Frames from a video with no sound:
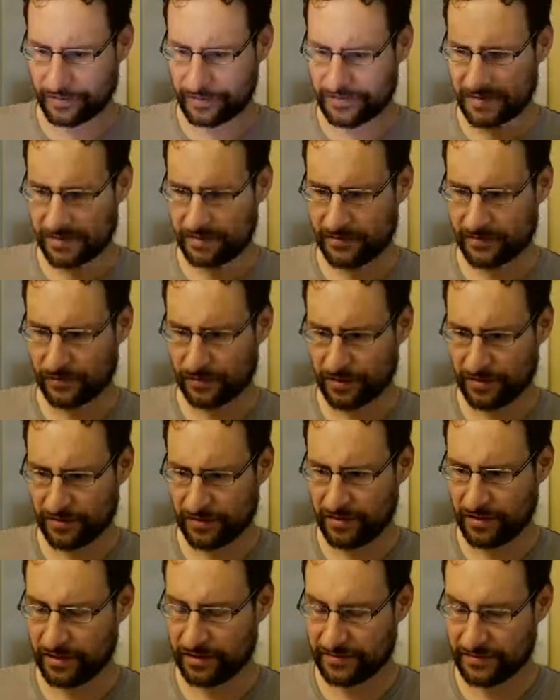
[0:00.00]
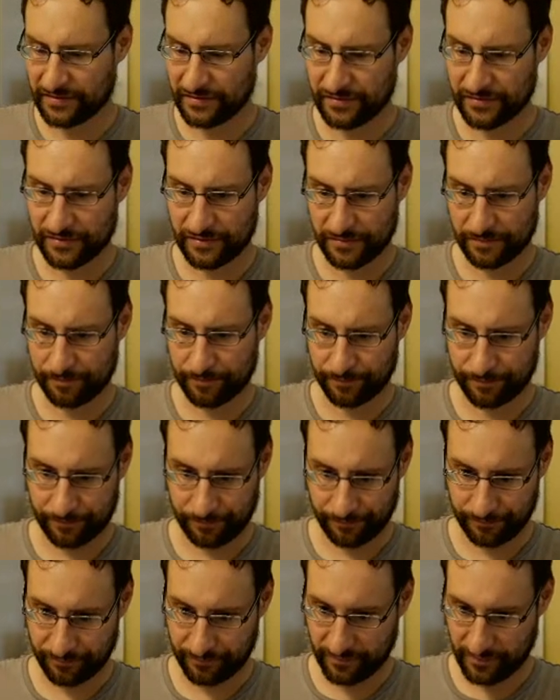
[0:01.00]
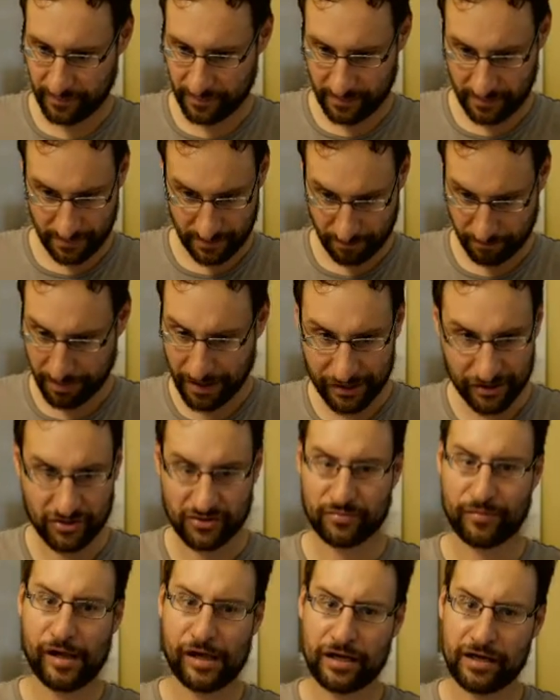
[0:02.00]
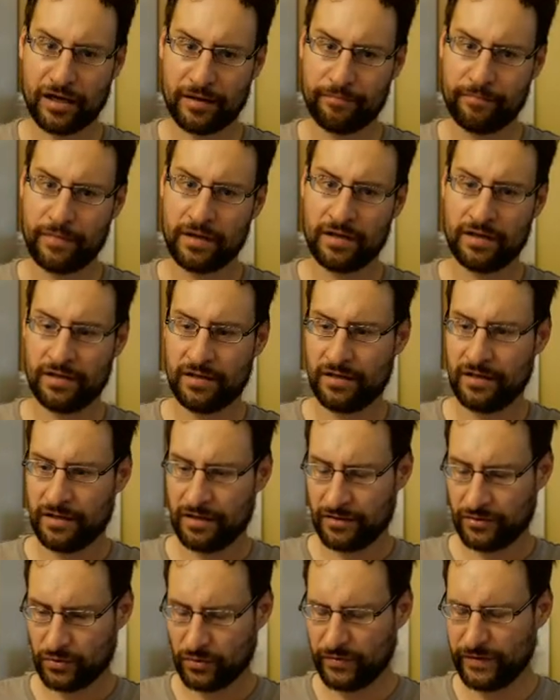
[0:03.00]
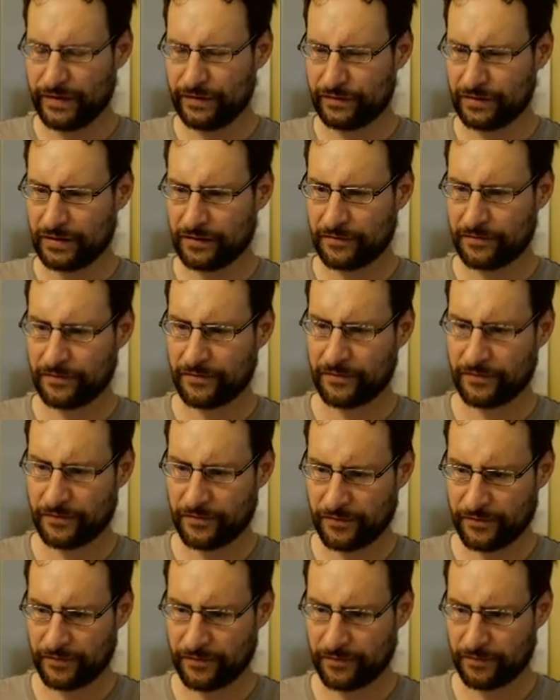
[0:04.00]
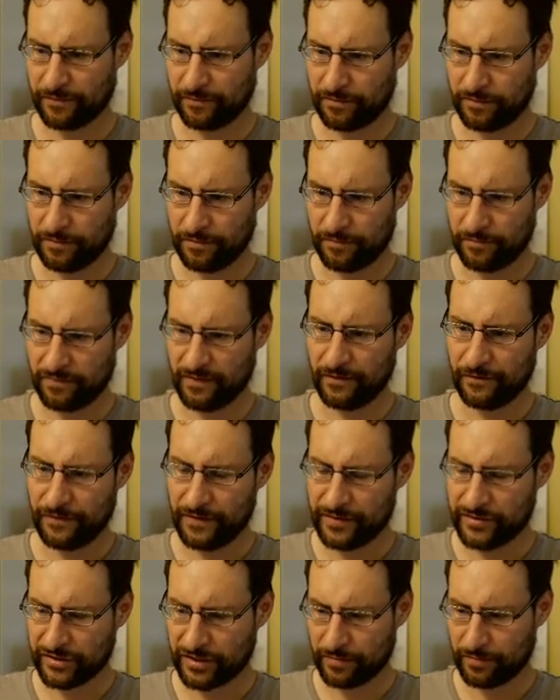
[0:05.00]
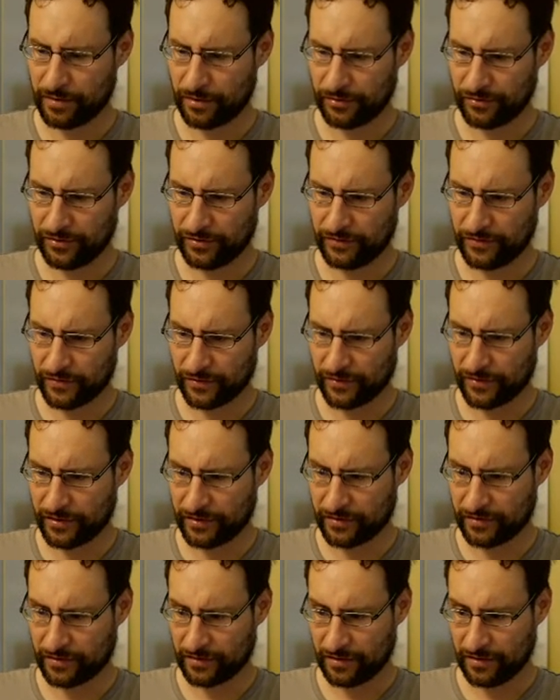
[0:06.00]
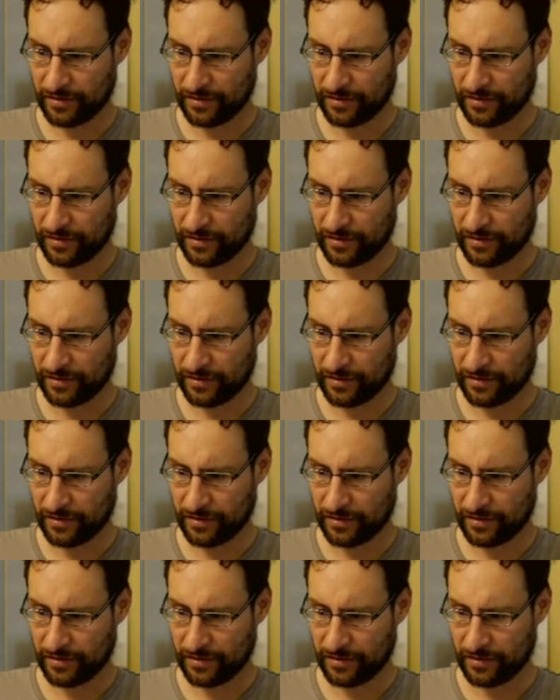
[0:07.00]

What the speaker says: but that is for another day. This is patches welcome. Do we even have a feature bounty for that?